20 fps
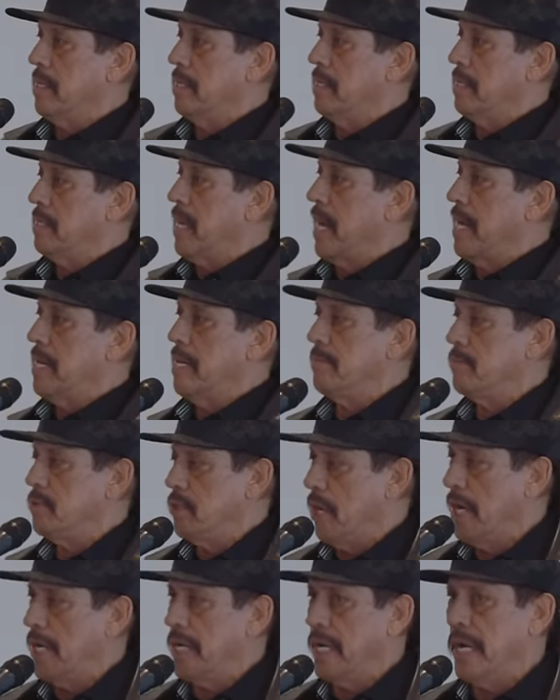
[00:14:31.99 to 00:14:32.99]
and a guy named
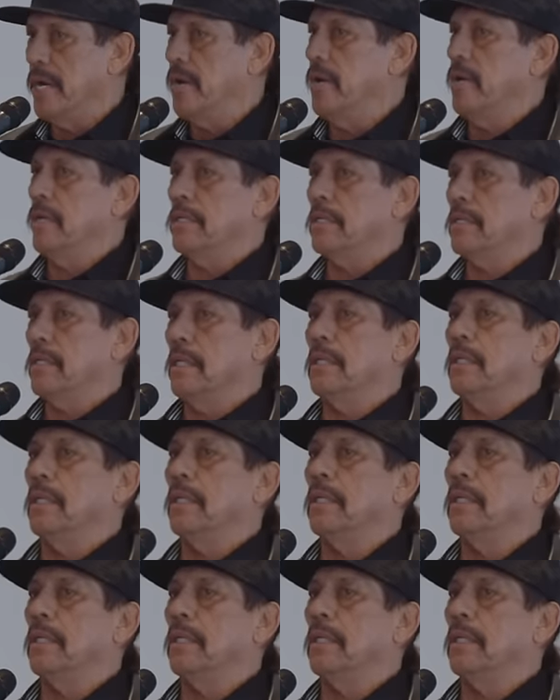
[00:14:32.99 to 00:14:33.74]
Johnny Harris.